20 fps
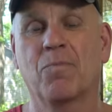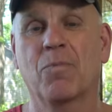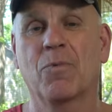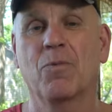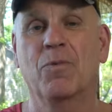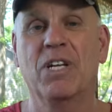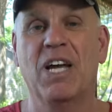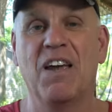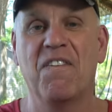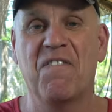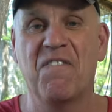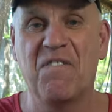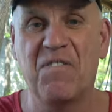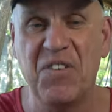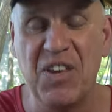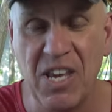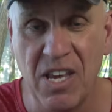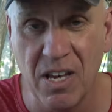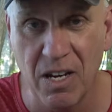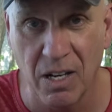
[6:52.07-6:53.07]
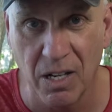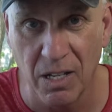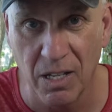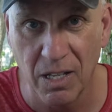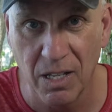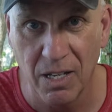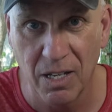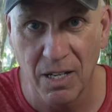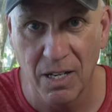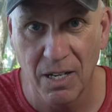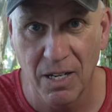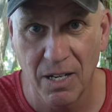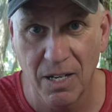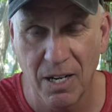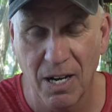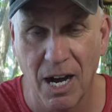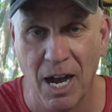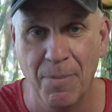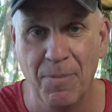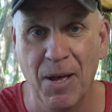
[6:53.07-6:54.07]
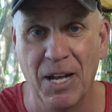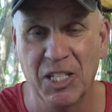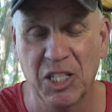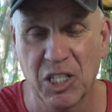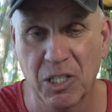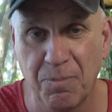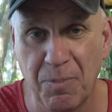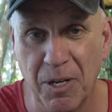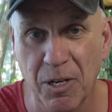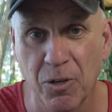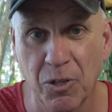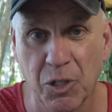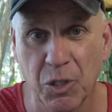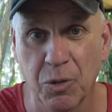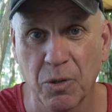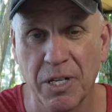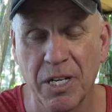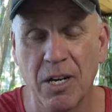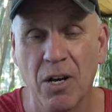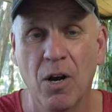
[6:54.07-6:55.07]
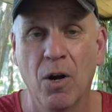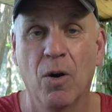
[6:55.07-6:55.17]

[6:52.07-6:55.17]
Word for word: When I feel I'm not spiritually